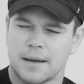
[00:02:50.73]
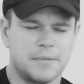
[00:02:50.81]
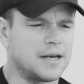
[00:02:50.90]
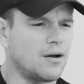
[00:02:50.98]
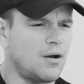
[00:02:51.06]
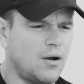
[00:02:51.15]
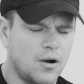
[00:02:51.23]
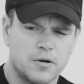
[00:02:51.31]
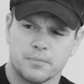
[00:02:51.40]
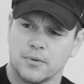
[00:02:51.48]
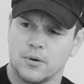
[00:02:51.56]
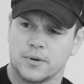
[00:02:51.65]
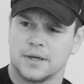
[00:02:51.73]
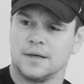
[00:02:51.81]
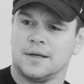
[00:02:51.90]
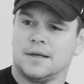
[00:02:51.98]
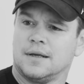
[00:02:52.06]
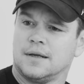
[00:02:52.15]
I mean, heartbroken.
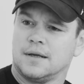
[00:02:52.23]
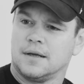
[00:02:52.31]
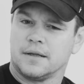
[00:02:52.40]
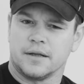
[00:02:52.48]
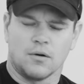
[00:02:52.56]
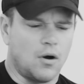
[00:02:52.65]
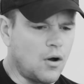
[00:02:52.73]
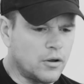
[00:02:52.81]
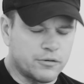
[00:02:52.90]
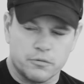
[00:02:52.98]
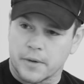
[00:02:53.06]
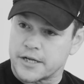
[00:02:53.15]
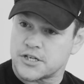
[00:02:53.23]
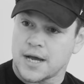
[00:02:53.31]
You know, all through my